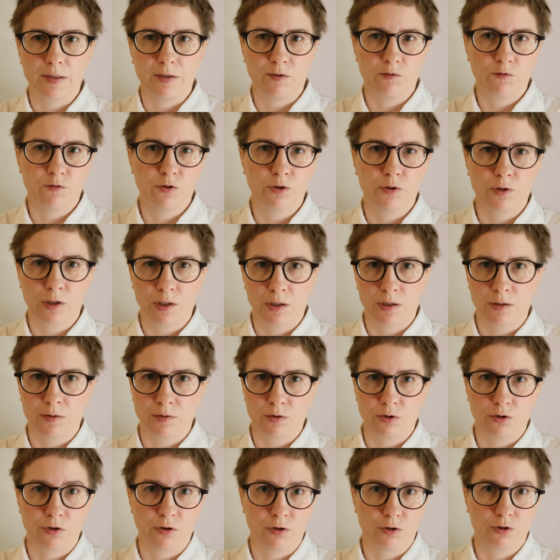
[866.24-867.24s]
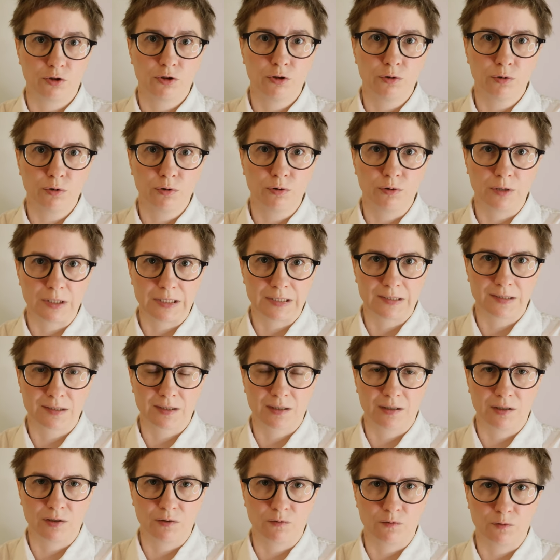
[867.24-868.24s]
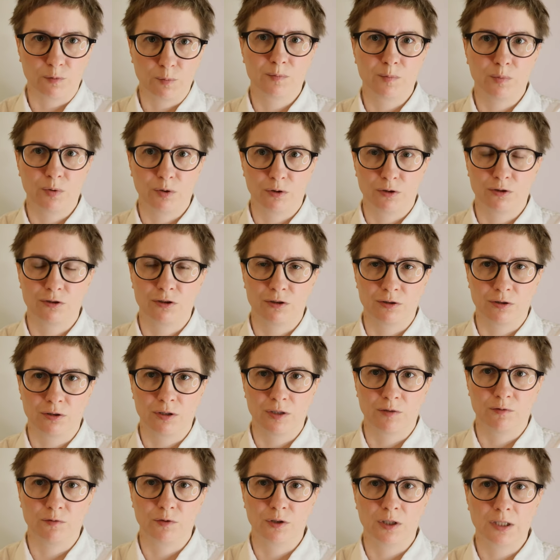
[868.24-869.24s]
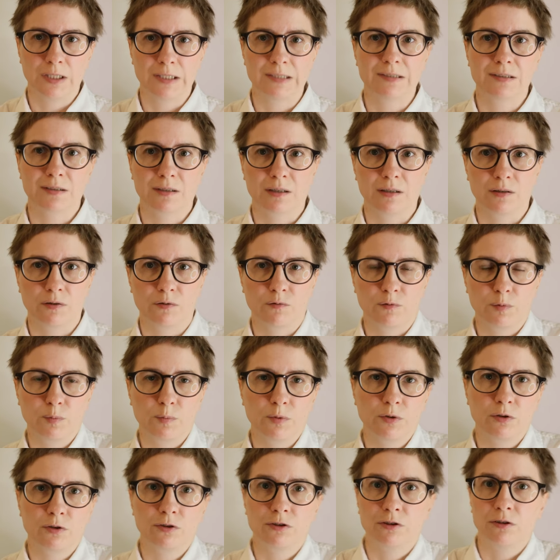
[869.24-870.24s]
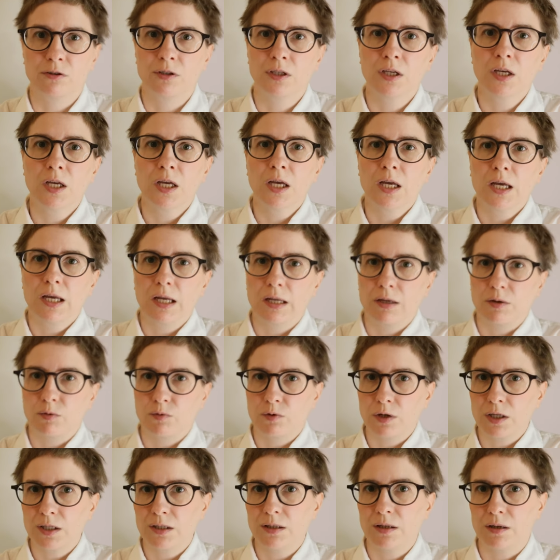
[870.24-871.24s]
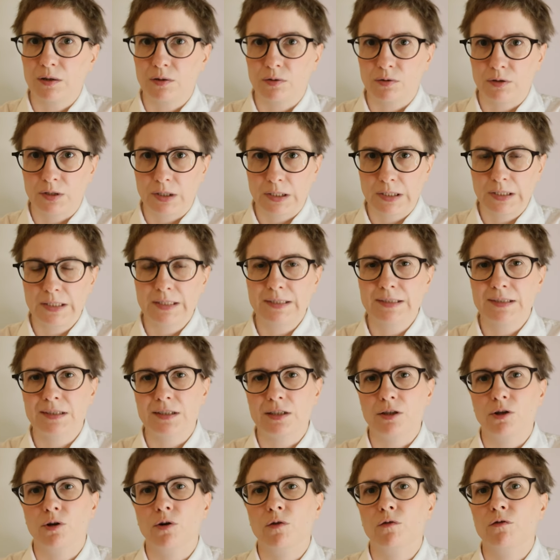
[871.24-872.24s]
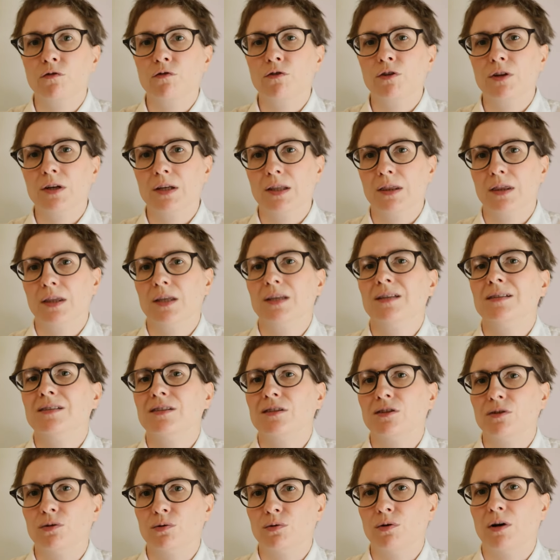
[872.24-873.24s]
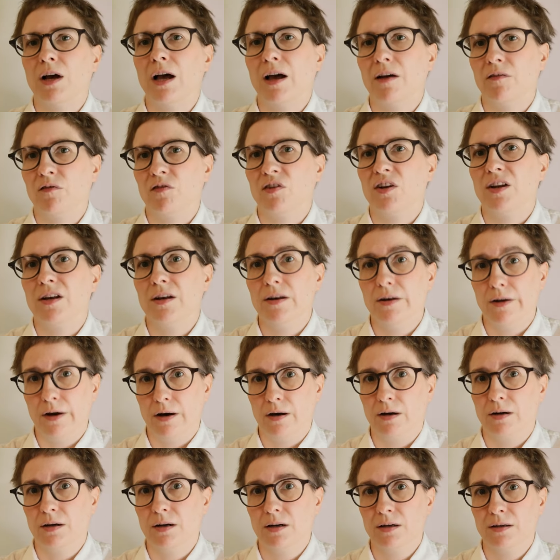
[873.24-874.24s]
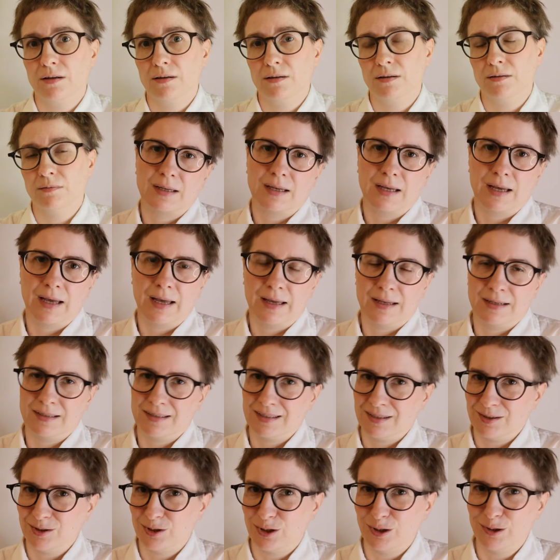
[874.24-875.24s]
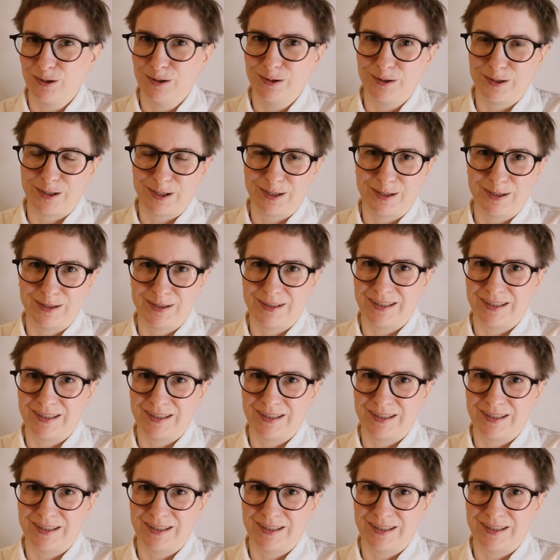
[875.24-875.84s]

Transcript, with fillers: if you are a to-do list kind of person, if you are a list kind of person, write down lists of things you have done, and include,